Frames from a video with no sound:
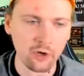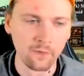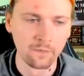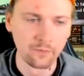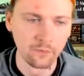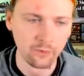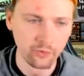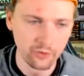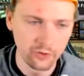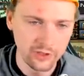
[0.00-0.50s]
Of
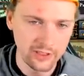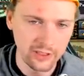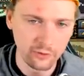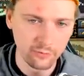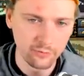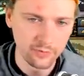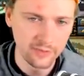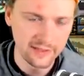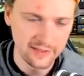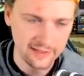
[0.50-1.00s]
course,
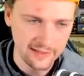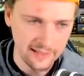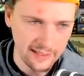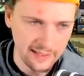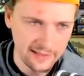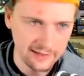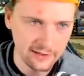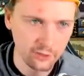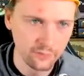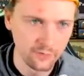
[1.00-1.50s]
I'll be
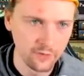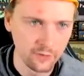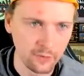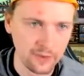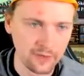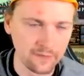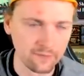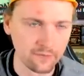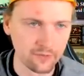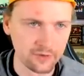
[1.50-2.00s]
slightly over
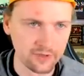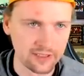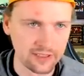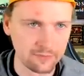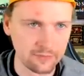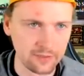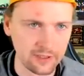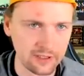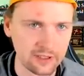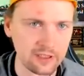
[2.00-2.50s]
my force
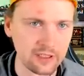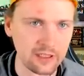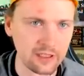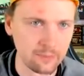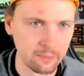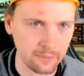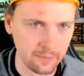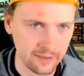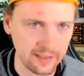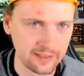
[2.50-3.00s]
limit,
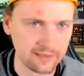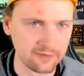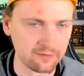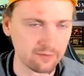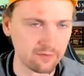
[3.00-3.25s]
but that's